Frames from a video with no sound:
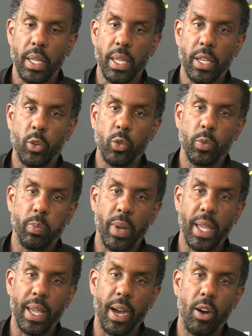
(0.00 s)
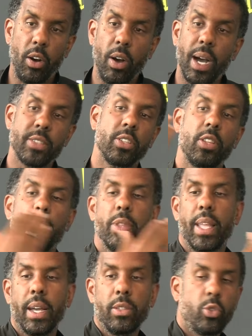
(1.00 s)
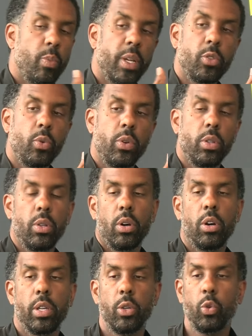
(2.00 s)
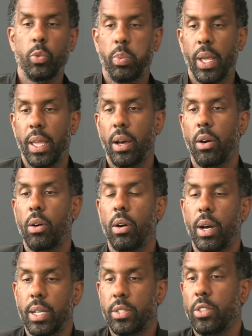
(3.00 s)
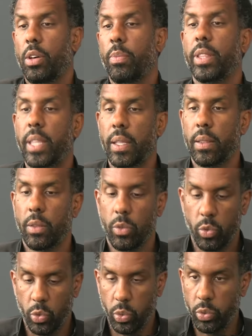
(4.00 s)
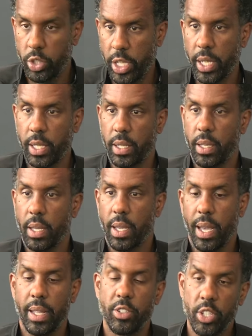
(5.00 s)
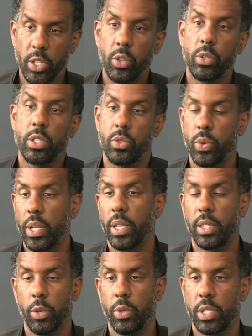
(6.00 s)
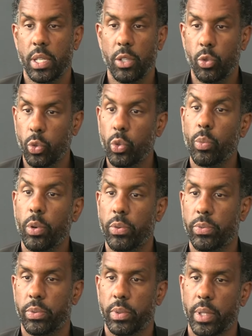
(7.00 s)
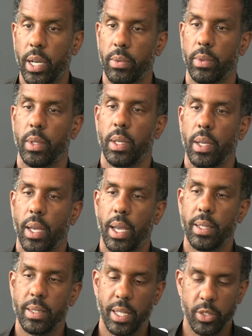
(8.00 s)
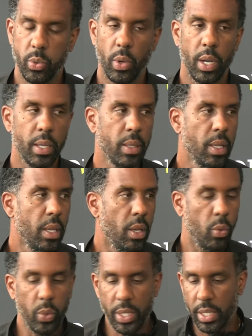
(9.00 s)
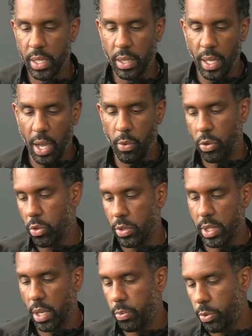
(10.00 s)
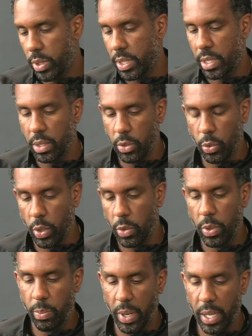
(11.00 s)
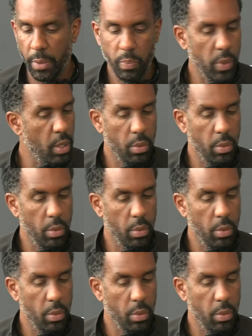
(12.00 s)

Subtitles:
he could play or as a number 9 to make the run, or he could play or as a number 10 to check. And Diego is really interesting to do both now. Yeah. And that's why within our concept, within the way we play,